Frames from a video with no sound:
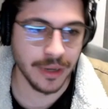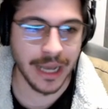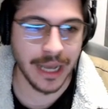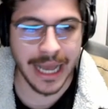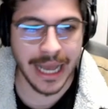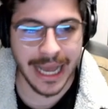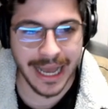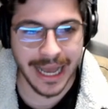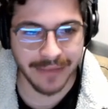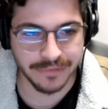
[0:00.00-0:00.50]

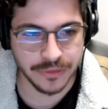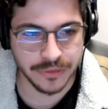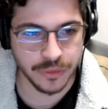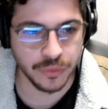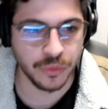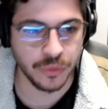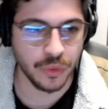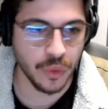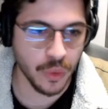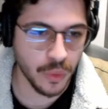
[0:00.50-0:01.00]
have
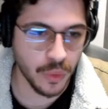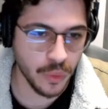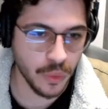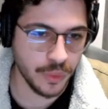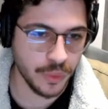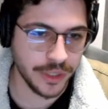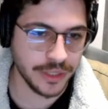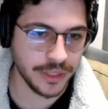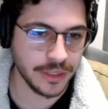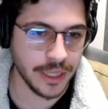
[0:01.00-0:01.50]
to
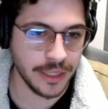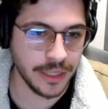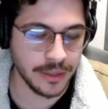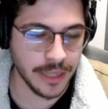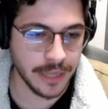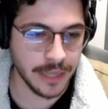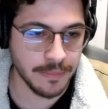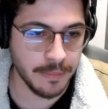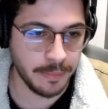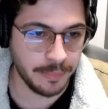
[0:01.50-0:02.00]
code
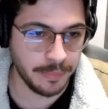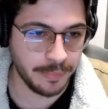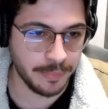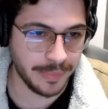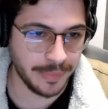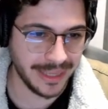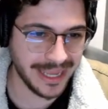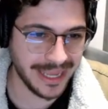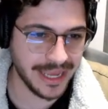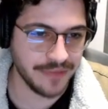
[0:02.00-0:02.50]
and
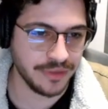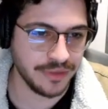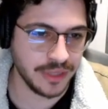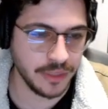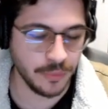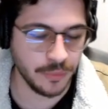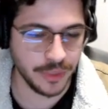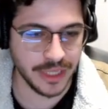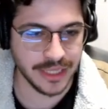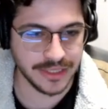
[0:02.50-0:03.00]
play
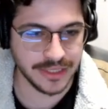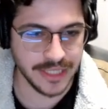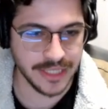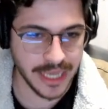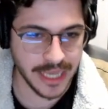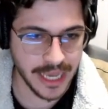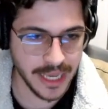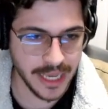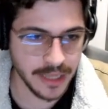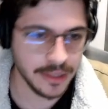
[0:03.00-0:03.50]
everything with
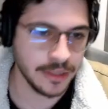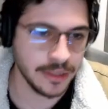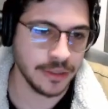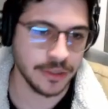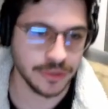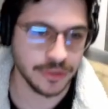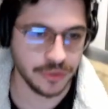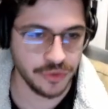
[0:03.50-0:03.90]
SDK.